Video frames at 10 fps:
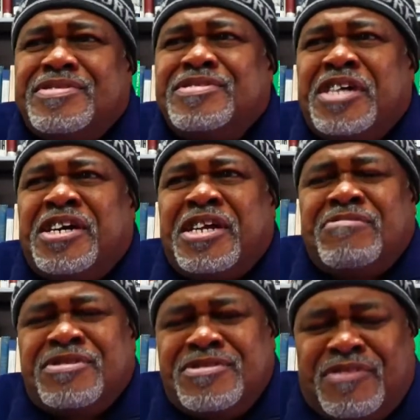Yeah. yeah, they
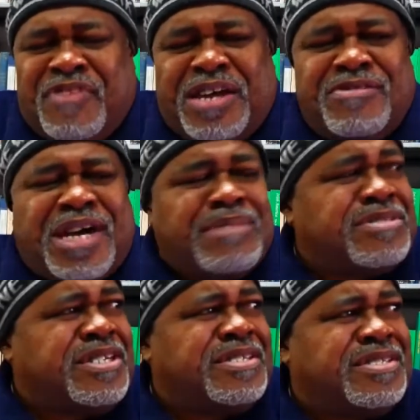were the, the vandal cops
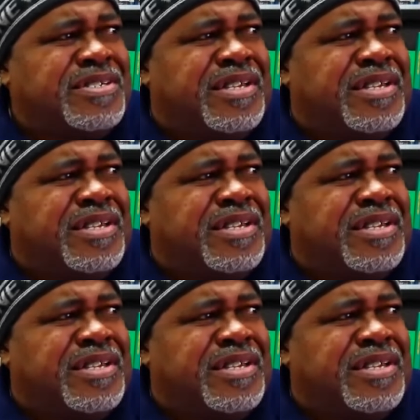there.